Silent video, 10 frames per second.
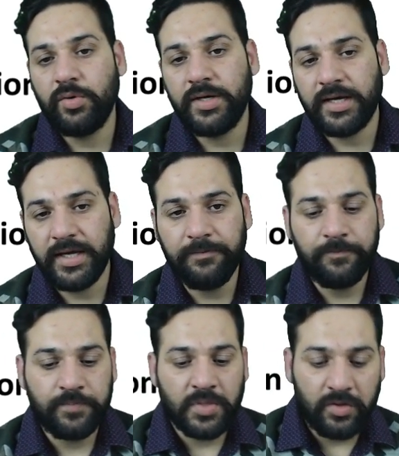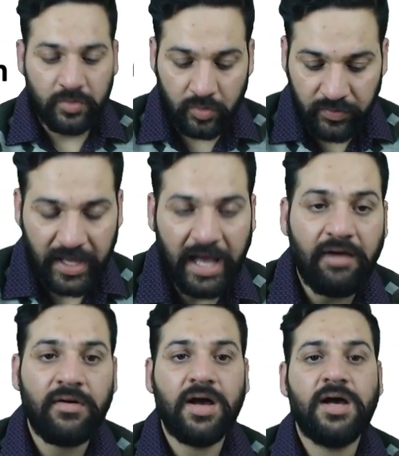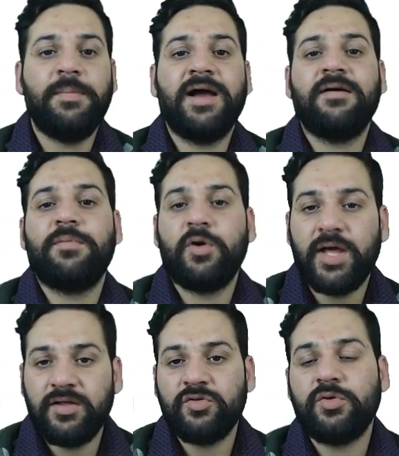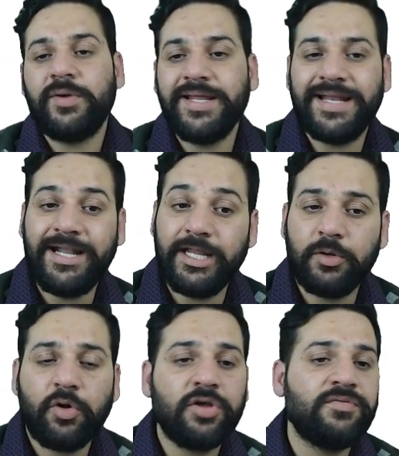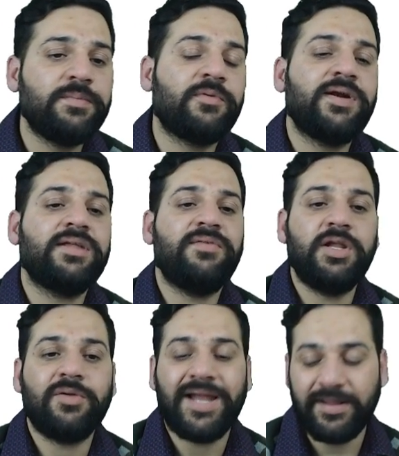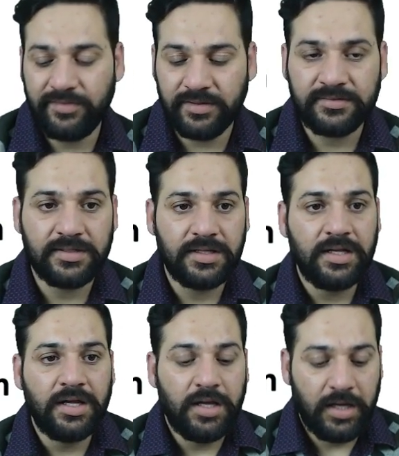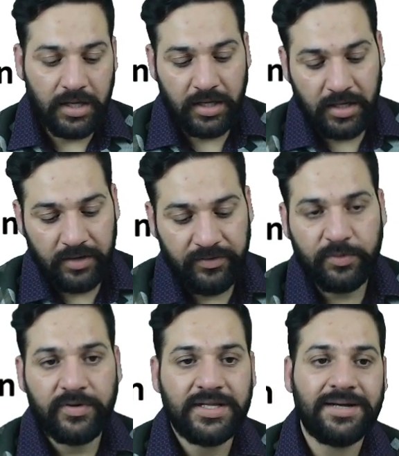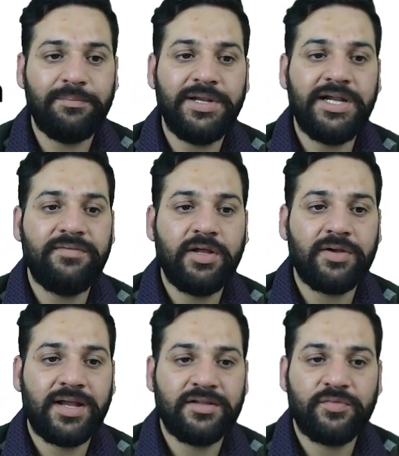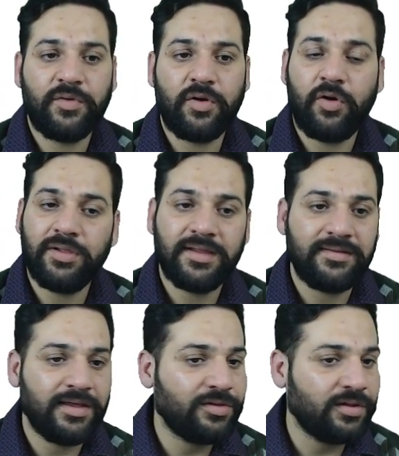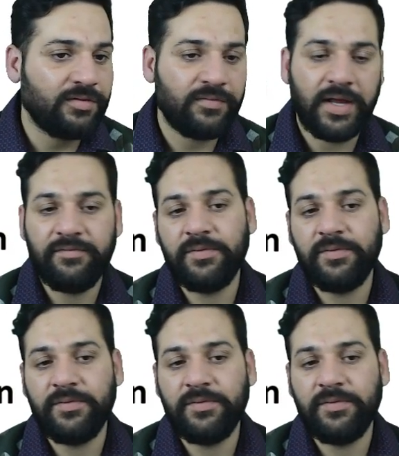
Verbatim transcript: it again. So we have Bank of Baroda ISO 2019 course. We provide the video classes. We provide the complete video classes for all the sections, and we